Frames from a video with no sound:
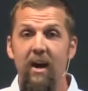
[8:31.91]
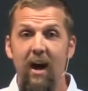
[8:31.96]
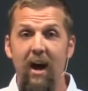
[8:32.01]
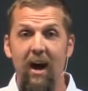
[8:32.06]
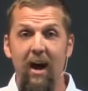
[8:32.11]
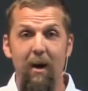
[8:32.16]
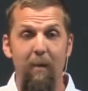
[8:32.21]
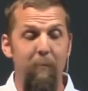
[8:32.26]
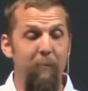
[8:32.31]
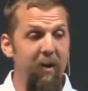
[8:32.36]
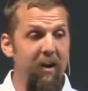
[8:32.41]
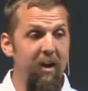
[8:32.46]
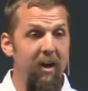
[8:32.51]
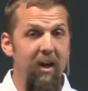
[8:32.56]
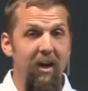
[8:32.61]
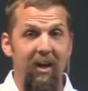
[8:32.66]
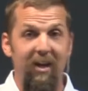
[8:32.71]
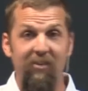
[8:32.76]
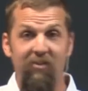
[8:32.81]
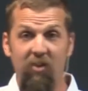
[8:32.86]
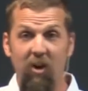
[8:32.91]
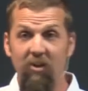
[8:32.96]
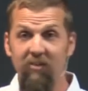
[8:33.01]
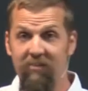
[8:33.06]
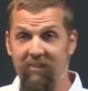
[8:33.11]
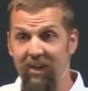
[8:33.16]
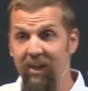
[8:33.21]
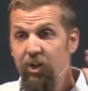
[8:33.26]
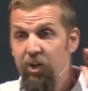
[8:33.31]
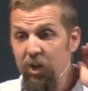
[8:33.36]
Uh, but he starts
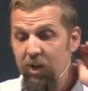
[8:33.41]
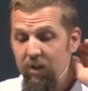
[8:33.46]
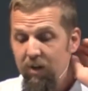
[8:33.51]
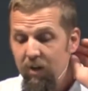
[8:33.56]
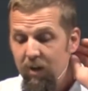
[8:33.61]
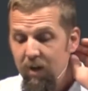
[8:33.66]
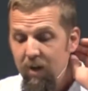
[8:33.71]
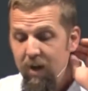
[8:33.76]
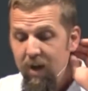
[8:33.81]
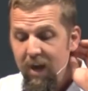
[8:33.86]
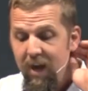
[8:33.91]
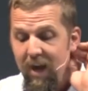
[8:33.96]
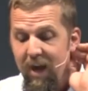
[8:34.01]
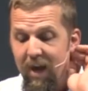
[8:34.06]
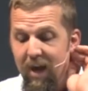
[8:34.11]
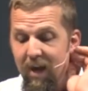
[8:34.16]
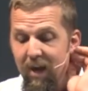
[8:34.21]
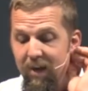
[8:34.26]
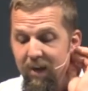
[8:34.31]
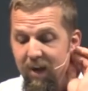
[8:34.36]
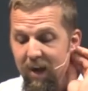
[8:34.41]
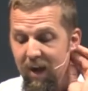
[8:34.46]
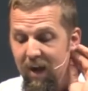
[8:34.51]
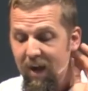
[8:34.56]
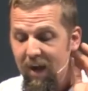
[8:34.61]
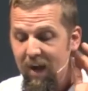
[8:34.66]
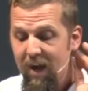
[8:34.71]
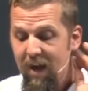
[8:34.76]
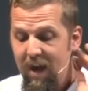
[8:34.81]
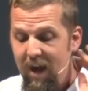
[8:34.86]
teaching. And,
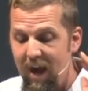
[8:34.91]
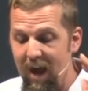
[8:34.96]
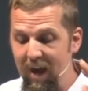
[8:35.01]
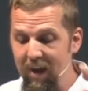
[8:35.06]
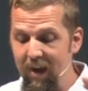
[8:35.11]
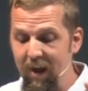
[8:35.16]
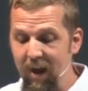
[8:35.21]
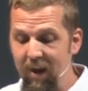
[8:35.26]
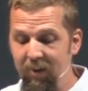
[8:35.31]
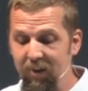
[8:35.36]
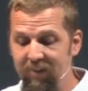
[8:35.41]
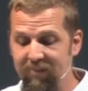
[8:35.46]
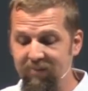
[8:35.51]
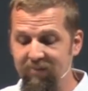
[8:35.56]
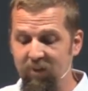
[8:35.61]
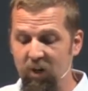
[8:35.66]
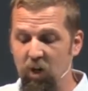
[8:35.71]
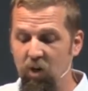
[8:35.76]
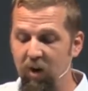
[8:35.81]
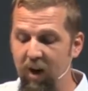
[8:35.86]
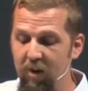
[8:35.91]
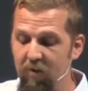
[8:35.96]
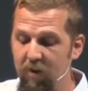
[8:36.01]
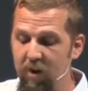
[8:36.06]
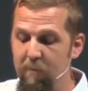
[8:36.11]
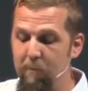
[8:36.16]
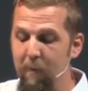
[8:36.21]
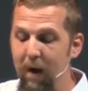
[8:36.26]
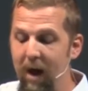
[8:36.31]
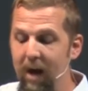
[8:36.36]
uh, and, and this is a great
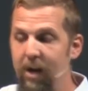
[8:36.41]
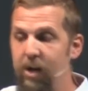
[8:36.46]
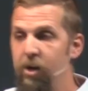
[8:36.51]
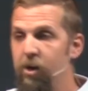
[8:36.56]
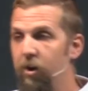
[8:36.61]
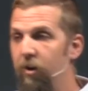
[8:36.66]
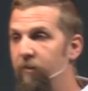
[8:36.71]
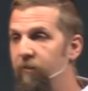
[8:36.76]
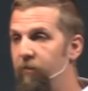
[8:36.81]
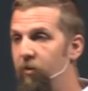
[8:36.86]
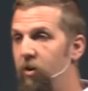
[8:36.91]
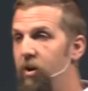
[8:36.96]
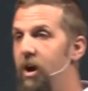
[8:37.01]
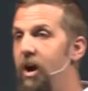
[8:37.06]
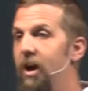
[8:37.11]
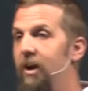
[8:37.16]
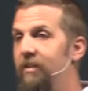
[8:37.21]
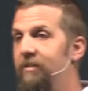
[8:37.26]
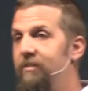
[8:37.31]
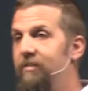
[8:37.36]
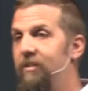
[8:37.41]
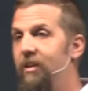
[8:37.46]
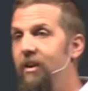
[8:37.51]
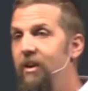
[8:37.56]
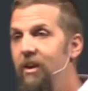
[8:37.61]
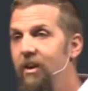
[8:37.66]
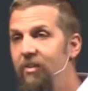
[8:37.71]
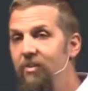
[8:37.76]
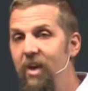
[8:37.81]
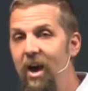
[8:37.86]
reminder for us
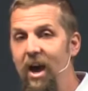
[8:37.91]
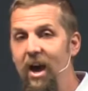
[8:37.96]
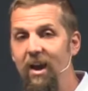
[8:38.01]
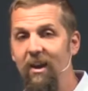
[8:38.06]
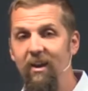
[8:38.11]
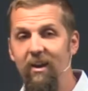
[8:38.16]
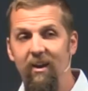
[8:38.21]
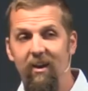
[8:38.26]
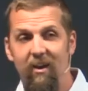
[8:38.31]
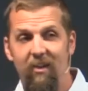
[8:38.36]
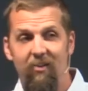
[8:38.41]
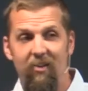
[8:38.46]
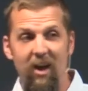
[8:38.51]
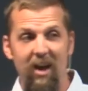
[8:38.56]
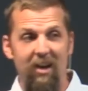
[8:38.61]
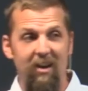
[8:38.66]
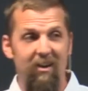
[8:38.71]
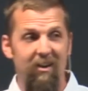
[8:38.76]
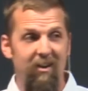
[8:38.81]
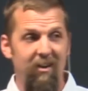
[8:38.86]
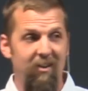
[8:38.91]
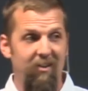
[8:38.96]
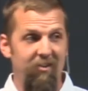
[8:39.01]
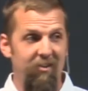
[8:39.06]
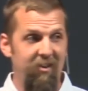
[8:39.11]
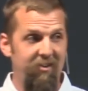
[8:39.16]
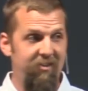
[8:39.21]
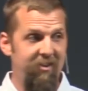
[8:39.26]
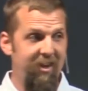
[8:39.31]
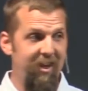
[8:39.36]
that, that
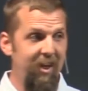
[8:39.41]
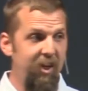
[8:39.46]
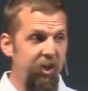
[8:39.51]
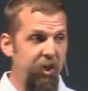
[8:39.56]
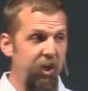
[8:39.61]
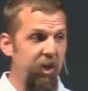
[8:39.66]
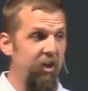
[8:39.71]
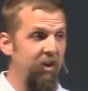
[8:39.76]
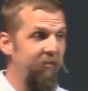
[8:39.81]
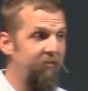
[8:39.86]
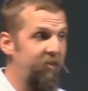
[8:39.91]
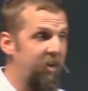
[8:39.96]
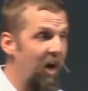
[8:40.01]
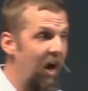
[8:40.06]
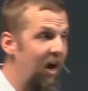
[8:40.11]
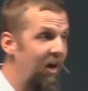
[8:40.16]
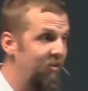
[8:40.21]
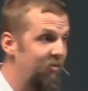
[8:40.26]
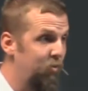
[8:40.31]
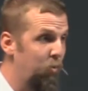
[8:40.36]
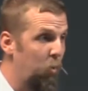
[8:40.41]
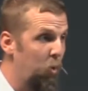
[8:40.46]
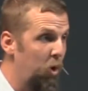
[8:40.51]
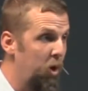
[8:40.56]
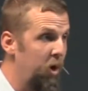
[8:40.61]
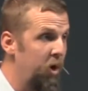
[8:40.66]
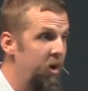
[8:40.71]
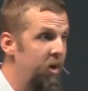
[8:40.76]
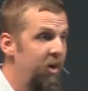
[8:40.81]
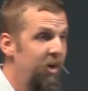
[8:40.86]
the teaching of God's
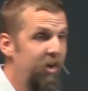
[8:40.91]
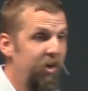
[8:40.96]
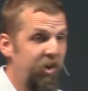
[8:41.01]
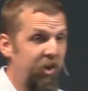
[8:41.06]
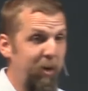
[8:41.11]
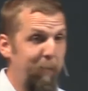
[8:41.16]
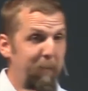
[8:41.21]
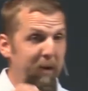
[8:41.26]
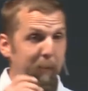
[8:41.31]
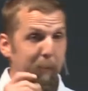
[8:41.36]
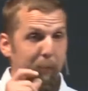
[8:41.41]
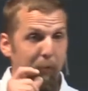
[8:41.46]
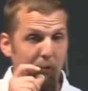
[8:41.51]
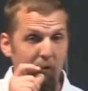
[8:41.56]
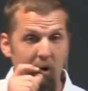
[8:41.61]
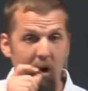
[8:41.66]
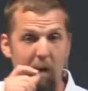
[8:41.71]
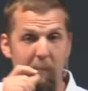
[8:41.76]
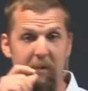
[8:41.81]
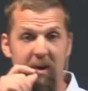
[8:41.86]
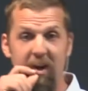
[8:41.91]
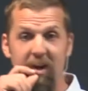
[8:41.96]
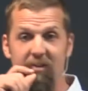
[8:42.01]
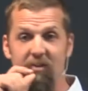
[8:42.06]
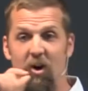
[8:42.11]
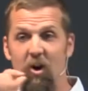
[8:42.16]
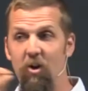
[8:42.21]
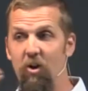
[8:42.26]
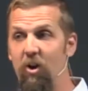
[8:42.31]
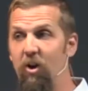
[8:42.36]
word should be prominent
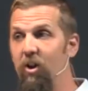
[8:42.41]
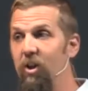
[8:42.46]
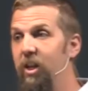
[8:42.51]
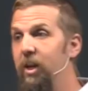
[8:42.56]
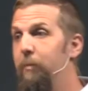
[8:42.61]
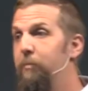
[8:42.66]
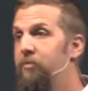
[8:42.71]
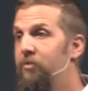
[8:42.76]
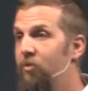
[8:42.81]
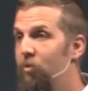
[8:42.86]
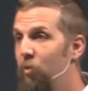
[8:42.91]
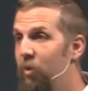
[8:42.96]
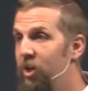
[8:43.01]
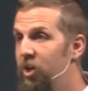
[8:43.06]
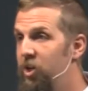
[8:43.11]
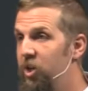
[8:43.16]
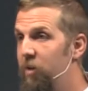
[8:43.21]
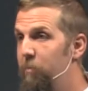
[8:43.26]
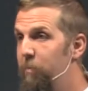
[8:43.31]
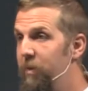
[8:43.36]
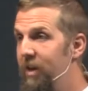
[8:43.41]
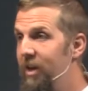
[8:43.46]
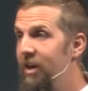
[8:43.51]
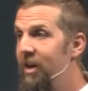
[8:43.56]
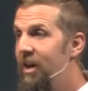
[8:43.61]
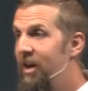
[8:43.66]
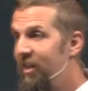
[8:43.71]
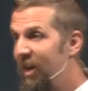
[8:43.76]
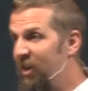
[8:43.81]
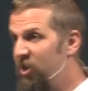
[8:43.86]
on our lips. We should be,
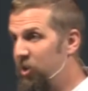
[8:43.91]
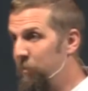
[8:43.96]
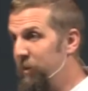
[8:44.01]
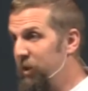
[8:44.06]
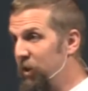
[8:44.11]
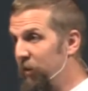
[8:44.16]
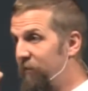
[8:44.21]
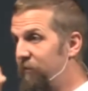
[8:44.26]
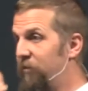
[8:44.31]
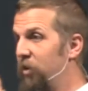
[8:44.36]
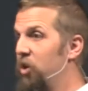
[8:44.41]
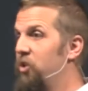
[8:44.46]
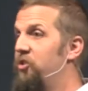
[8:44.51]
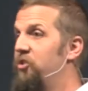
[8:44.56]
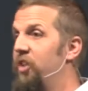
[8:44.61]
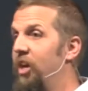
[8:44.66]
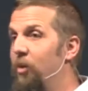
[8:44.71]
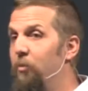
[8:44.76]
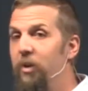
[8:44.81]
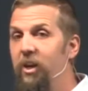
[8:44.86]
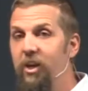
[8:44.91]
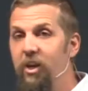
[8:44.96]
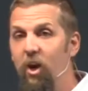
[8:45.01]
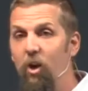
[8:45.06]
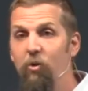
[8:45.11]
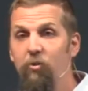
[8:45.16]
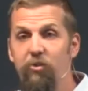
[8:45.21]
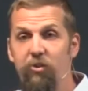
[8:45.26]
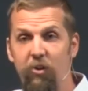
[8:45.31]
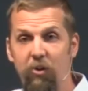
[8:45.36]
that should be the first thing we
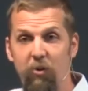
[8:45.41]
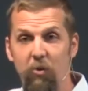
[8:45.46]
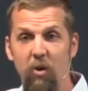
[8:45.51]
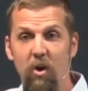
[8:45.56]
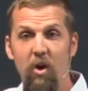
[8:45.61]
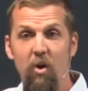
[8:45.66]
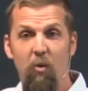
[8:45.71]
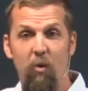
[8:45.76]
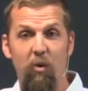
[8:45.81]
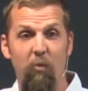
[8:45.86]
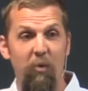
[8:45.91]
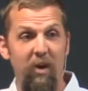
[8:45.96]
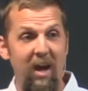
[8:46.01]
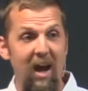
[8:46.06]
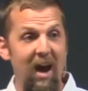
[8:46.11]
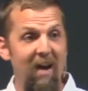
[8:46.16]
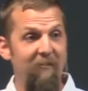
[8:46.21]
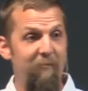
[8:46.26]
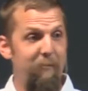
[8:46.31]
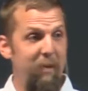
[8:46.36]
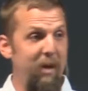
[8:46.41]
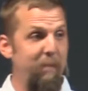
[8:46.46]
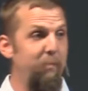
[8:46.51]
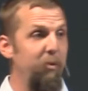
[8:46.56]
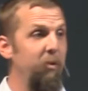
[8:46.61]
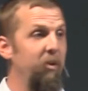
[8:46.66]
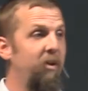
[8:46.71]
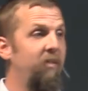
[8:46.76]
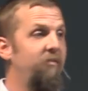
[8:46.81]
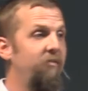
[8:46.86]
go to when we have
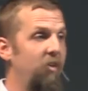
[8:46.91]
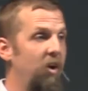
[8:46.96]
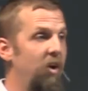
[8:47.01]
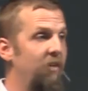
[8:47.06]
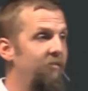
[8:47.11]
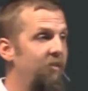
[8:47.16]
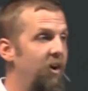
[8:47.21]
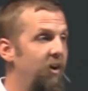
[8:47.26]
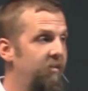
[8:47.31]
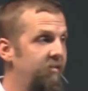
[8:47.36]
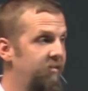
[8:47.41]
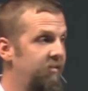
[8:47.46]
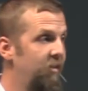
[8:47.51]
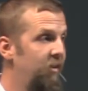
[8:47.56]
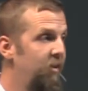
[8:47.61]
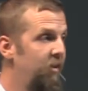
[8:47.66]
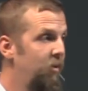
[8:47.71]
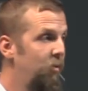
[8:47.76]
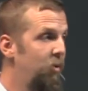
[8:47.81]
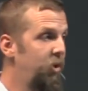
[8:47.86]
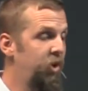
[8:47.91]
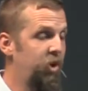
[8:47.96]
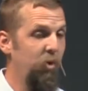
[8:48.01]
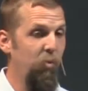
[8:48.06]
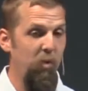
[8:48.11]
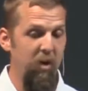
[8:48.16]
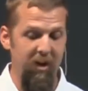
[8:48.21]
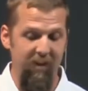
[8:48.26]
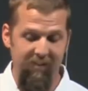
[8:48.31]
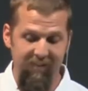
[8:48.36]
people in front of us. We should
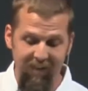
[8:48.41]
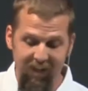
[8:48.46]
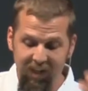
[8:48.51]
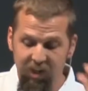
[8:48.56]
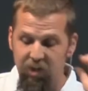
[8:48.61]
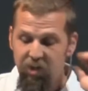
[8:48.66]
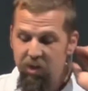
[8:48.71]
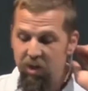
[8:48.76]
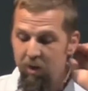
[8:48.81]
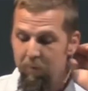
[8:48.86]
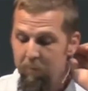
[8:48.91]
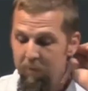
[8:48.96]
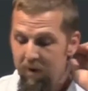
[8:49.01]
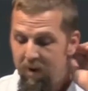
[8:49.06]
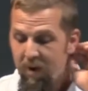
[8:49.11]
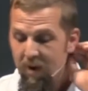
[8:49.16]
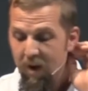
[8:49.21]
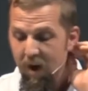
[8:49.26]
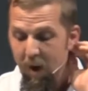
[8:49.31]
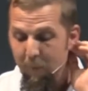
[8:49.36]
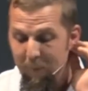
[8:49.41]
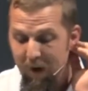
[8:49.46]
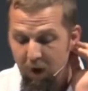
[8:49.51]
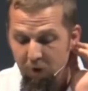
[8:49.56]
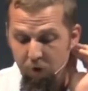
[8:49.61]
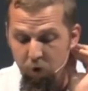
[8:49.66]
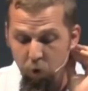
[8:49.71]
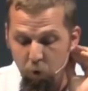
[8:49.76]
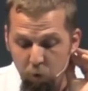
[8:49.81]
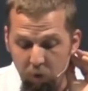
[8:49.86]
want to teach them
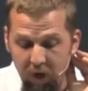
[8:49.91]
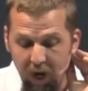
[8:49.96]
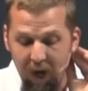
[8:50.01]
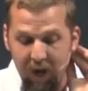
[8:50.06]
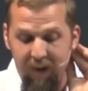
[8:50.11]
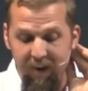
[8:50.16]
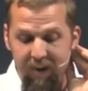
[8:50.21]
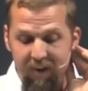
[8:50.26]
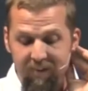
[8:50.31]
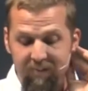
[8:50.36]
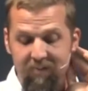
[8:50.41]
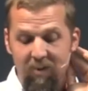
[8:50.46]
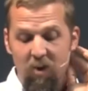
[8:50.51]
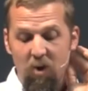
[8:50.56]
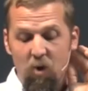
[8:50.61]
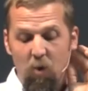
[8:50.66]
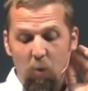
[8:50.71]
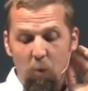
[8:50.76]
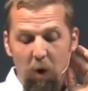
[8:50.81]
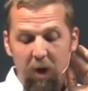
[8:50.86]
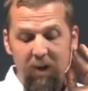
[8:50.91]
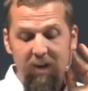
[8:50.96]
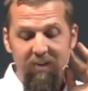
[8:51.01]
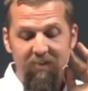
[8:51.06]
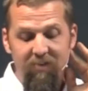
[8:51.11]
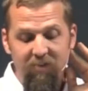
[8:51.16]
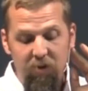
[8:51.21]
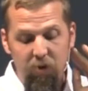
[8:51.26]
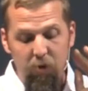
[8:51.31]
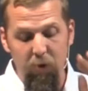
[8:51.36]
about who God is, what
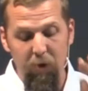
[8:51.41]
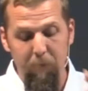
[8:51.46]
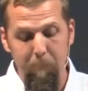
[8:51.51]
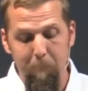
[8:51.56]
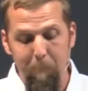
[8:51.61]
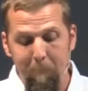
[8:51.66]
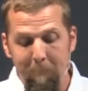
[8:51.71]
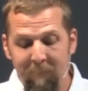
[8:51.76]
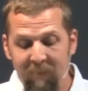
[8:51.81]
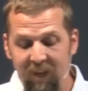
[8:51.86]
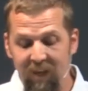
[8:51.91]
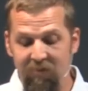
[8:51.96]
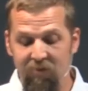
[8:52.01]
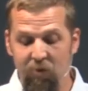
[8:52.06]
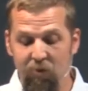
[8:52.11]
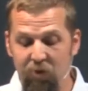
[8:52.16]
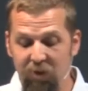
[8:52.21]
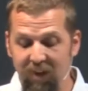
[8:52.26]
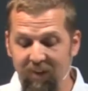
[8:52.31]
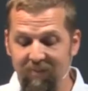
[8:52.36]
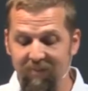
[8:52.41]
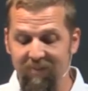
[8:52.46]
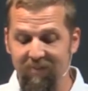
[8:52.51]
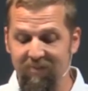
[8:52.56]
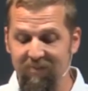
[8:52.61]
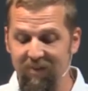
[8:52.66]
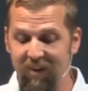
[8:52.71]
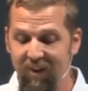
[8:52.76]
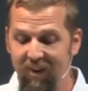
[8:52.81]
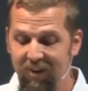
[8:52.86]
he's doing. And so
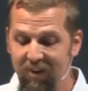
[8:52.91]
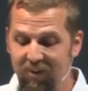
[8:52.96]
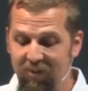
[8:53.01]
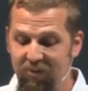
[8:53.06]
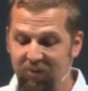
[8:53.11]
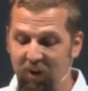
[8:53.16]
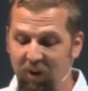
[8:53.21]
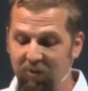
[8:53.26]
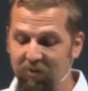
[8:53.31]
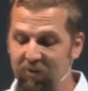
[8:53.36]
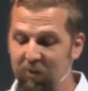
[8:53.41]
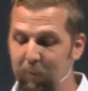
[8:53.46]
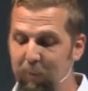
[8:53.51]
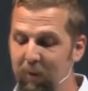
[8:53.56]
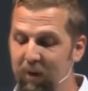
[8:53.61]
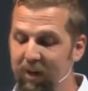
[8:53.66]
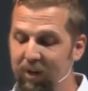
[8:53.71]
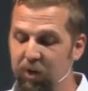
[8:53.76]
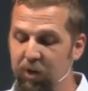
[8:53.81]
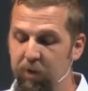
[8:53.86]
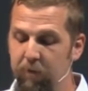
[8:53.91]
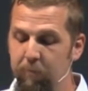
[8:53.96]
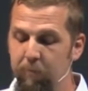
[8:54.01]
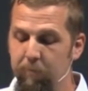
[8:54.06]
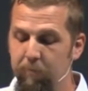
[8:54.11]
Jesus starts to preach.